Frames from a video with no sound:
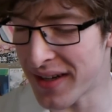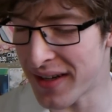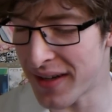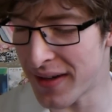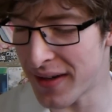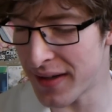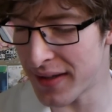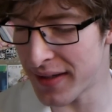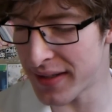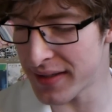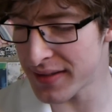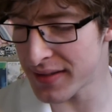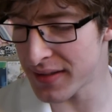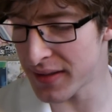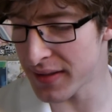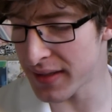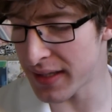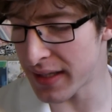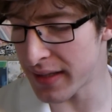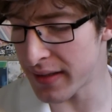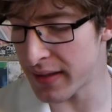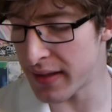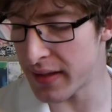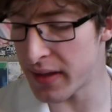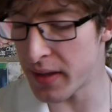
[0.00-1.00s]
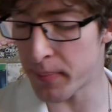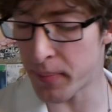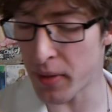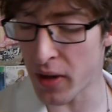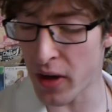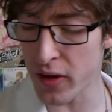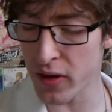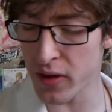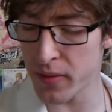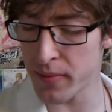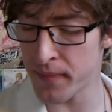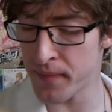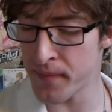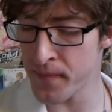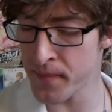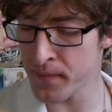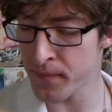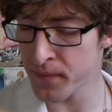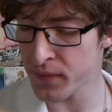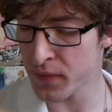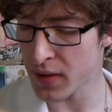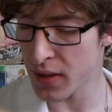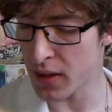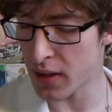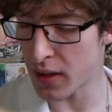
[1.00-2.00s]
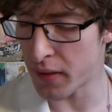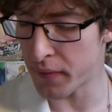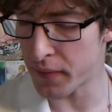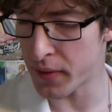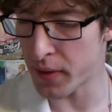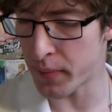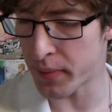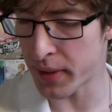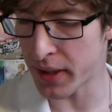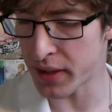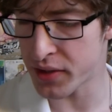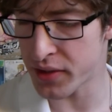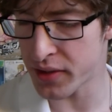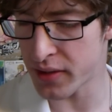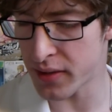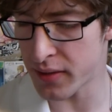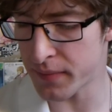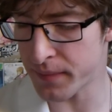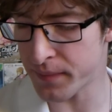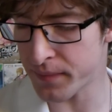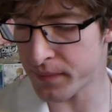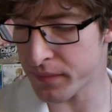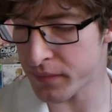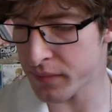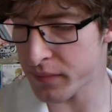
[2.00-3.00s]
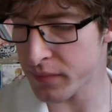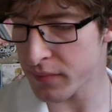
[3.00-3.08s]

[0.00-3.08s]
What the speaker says: Let's look at in the bottom of the picture.